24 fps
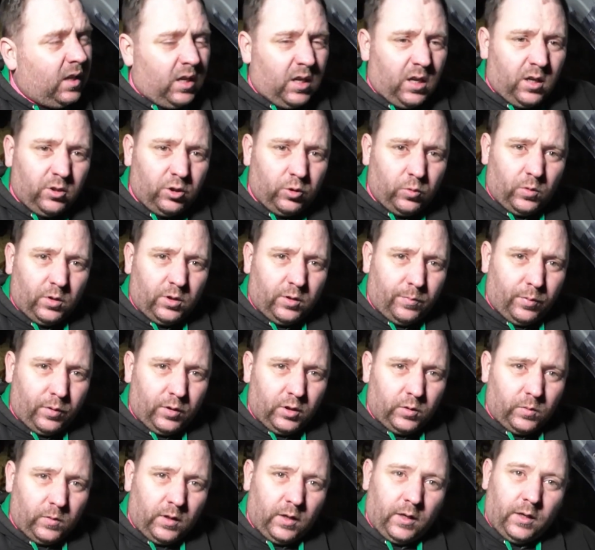I just wanted to put
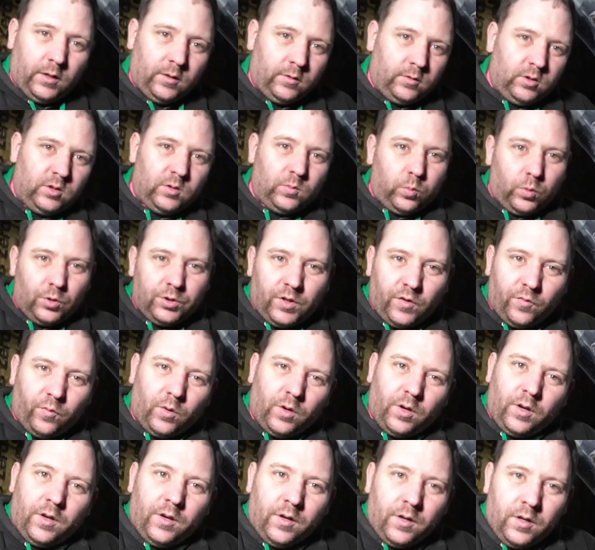this one out and just wish
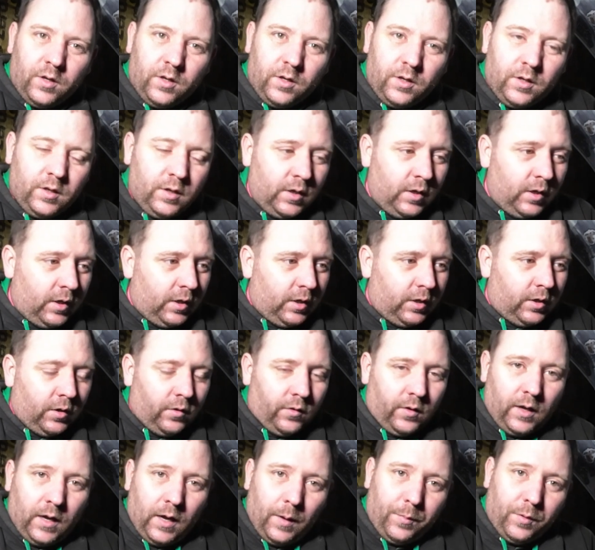everyone, you know,
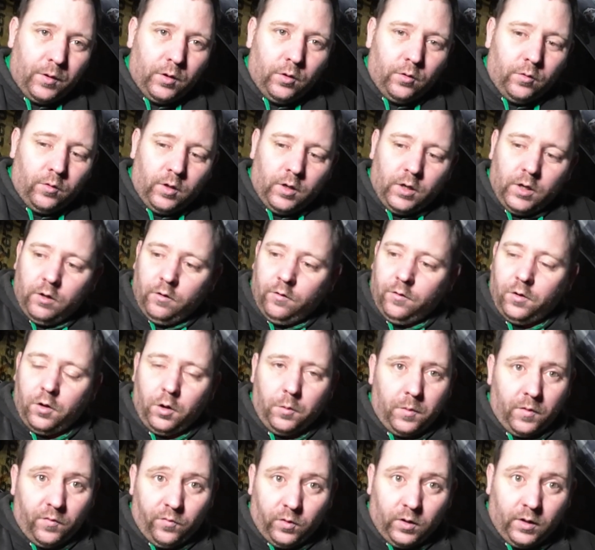the Happy New Year, and hope
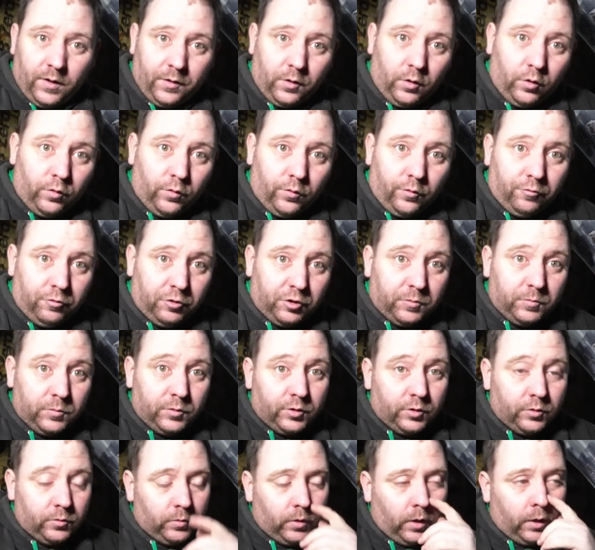everyone had a good
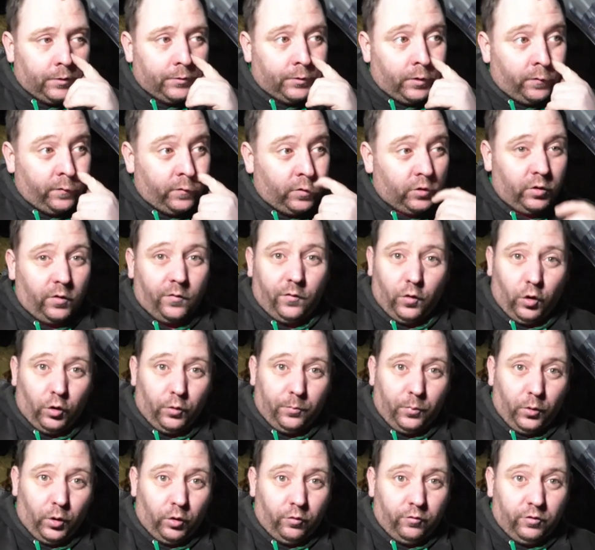Christmas and all that stuff, because I forgot
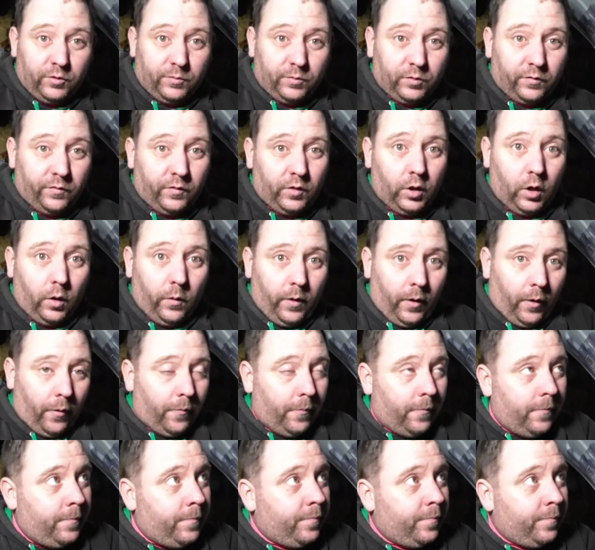to put a Christmas video out.